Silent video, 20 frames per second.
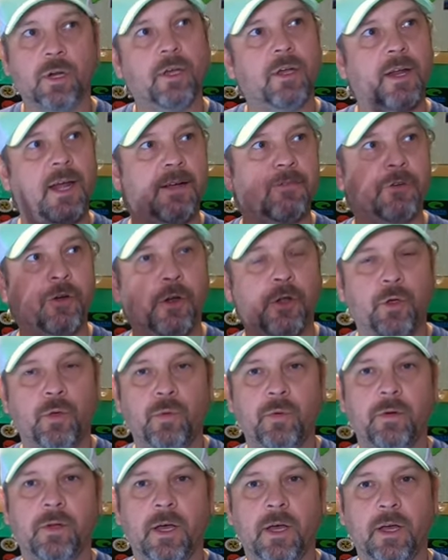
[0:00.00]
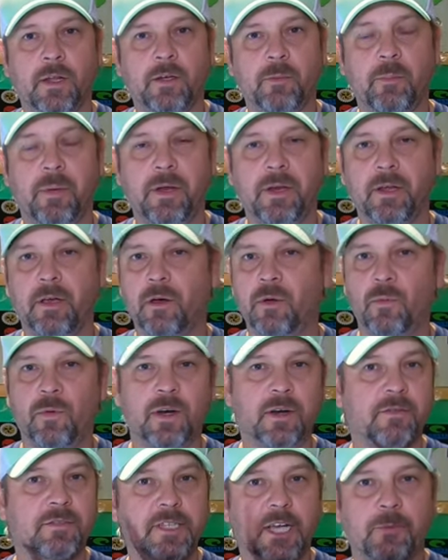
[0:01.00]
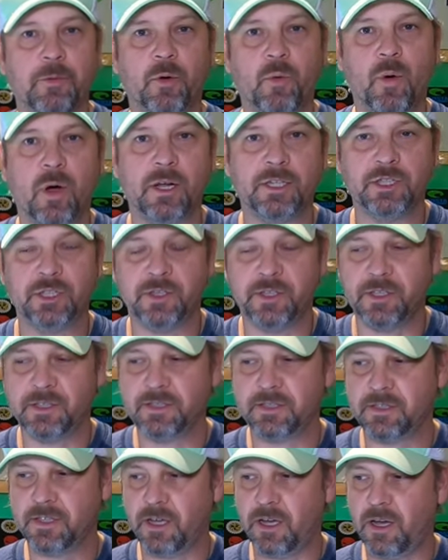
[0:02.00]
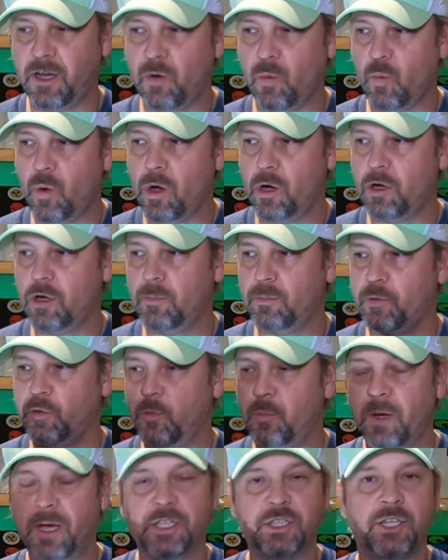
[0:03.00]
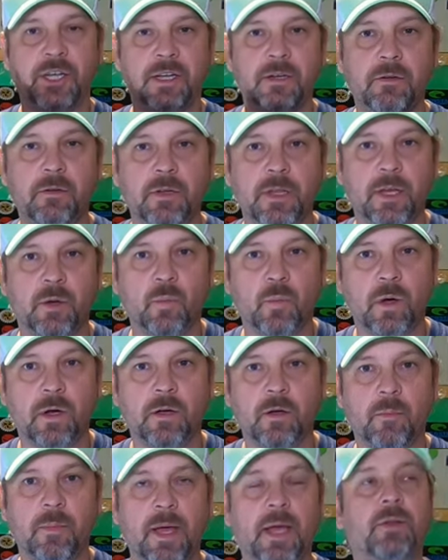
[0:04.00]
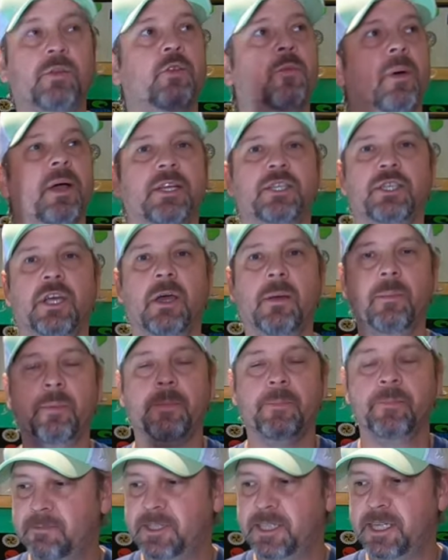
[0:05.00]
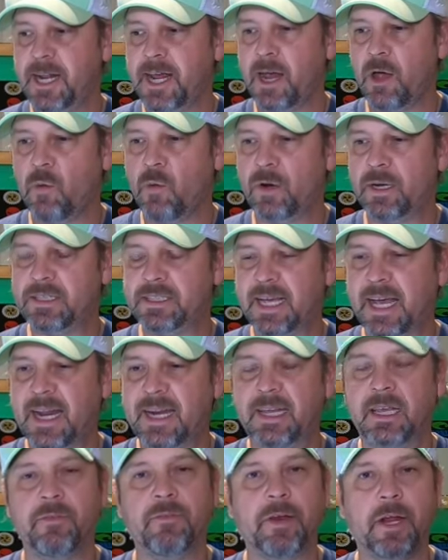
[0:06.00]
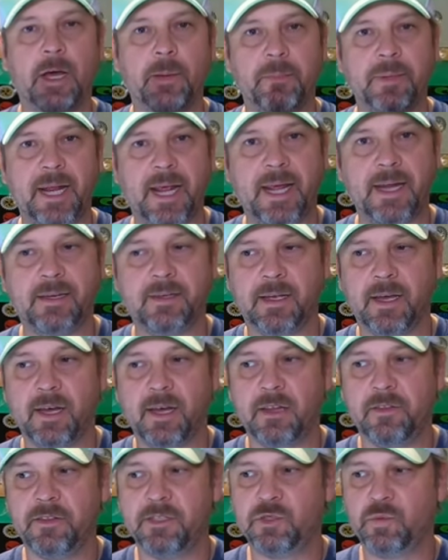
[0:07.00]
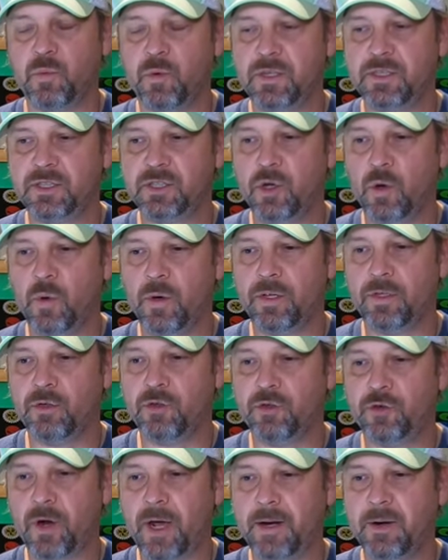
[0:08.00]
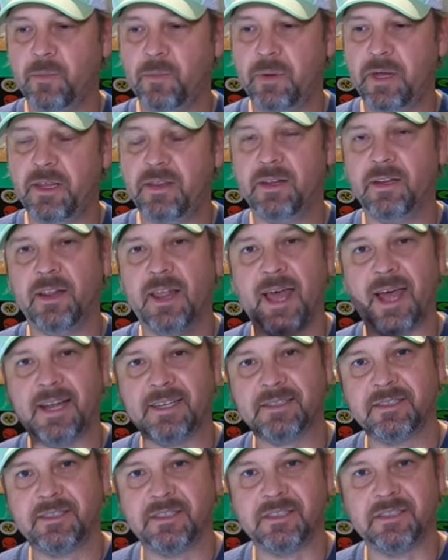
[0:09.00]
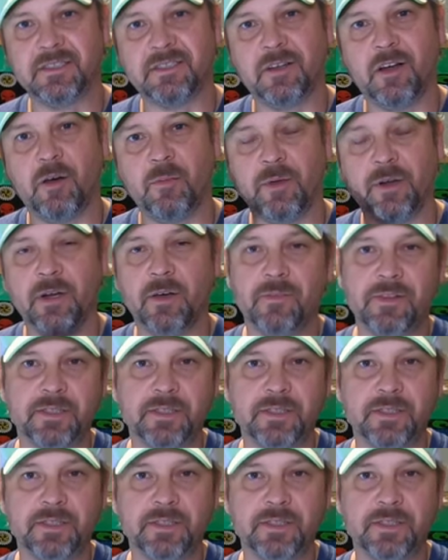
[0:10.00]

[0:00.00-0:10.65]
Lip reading: good afternoon, depending on whatever time you're watching this. Welcome to my channel and welcome back to my shop. Today, I wanted to kind of give an update. This was going to try to be the last installment of